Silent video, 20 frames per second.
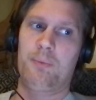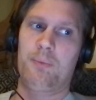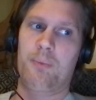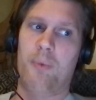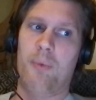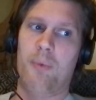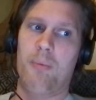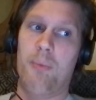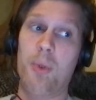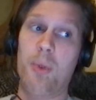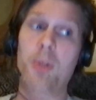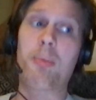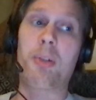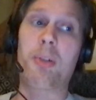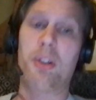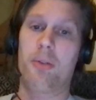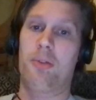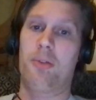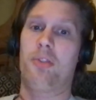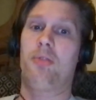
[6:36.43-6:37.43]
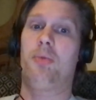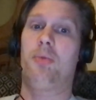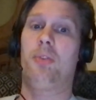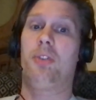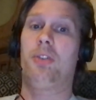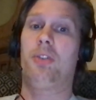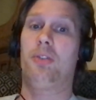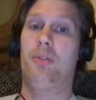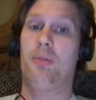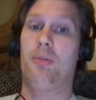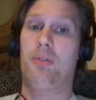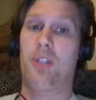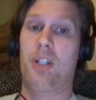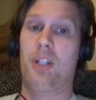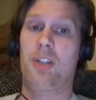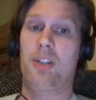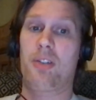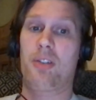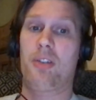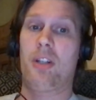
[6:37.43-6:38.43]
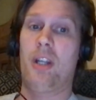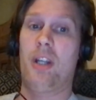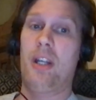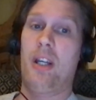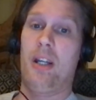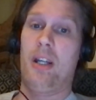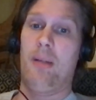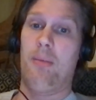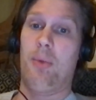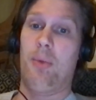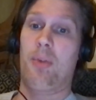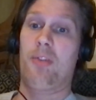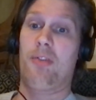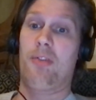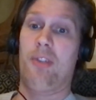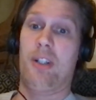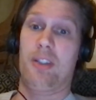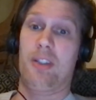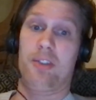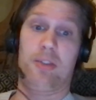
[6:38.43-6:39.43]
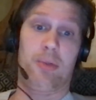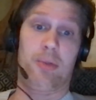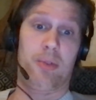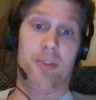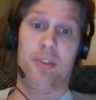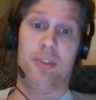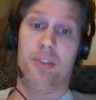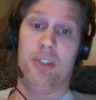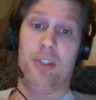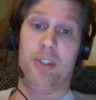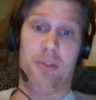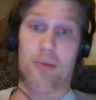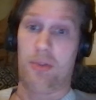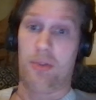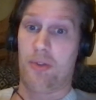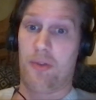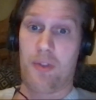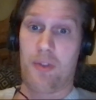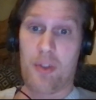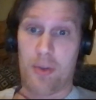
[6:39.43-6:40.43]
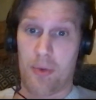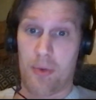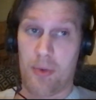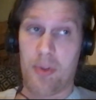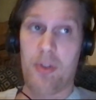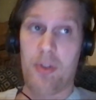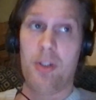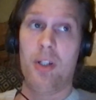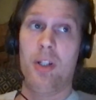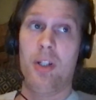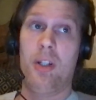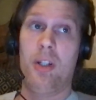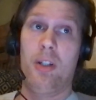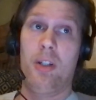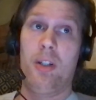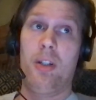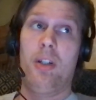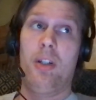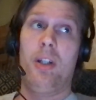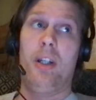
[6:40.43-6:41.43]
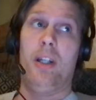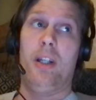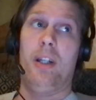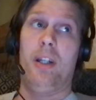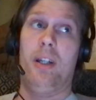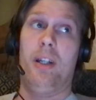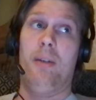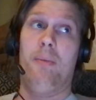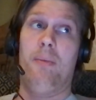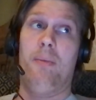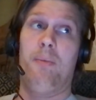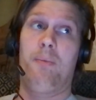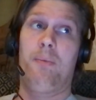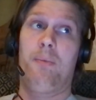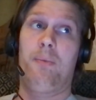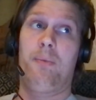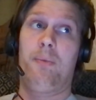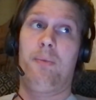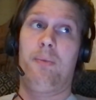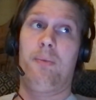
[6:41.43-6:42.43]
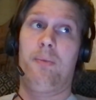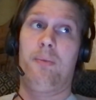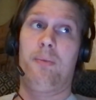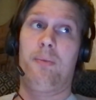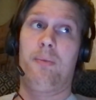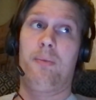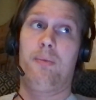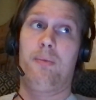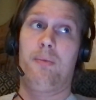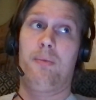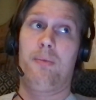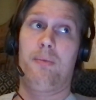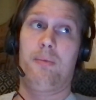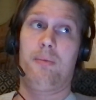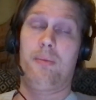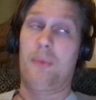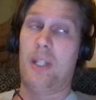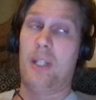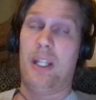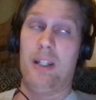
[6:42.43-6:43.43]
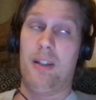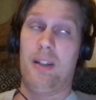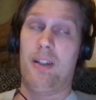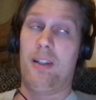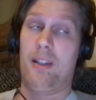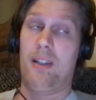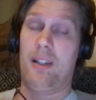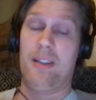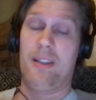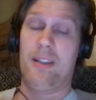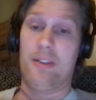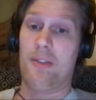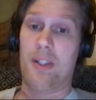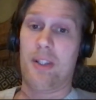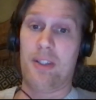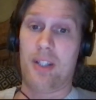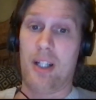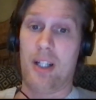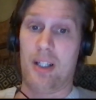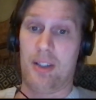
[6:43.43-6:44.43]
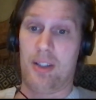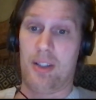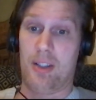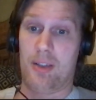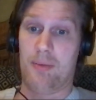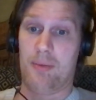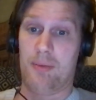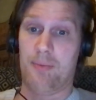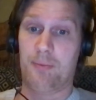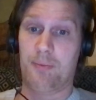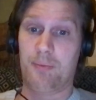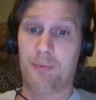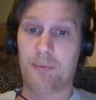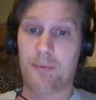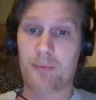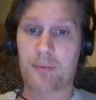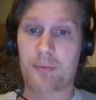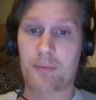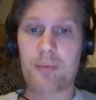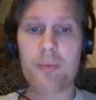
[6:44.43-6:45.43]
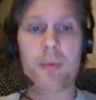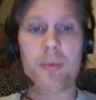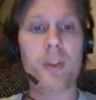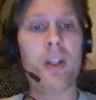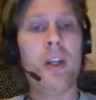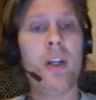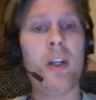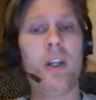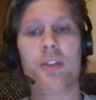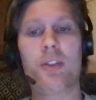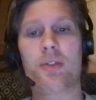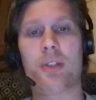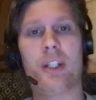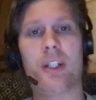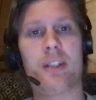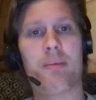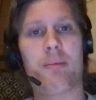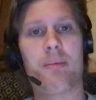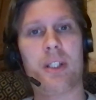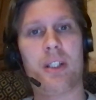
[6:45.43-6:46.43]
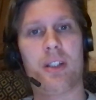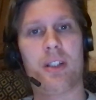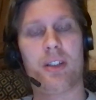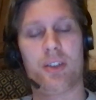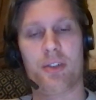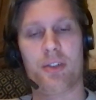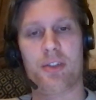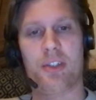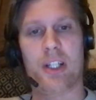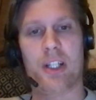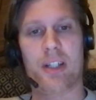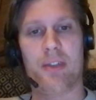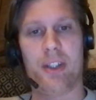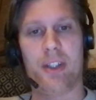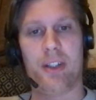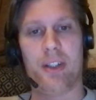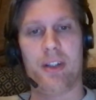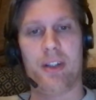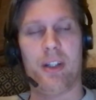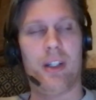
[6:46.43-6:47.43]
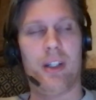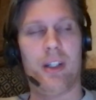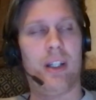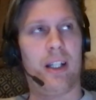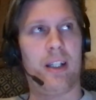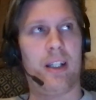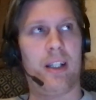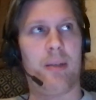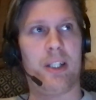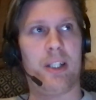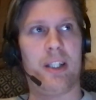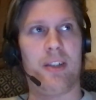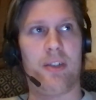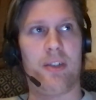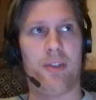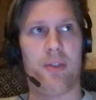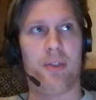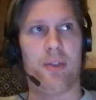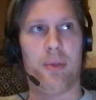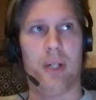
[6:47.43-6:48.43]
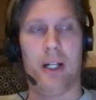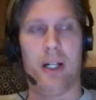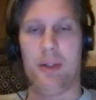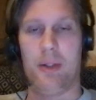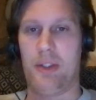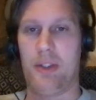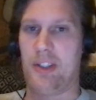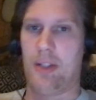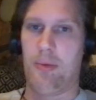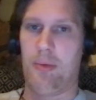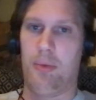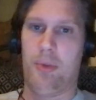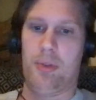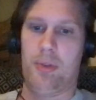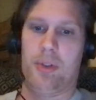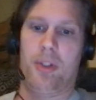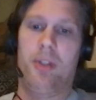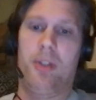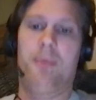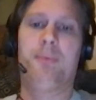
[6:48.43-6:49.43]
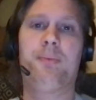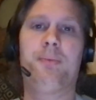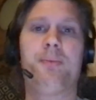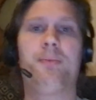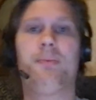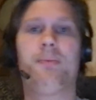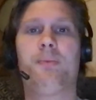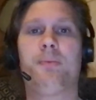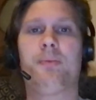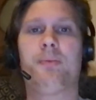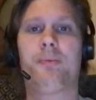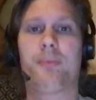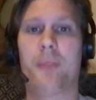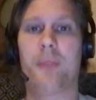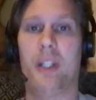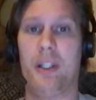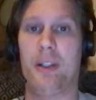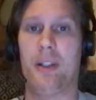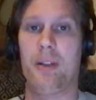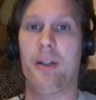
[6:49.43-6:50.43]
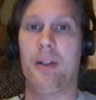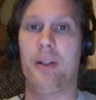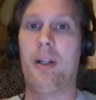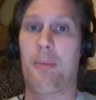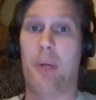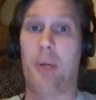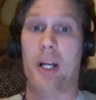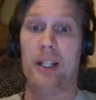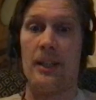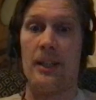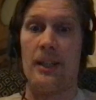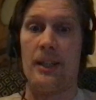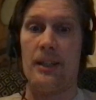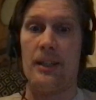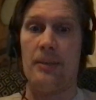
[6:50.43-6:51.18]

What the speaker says: multiple users wanting to do changes and modifying the source of truth. Um, and this is very challenging. So let me just dive in a little bit into how this can work uh, practically.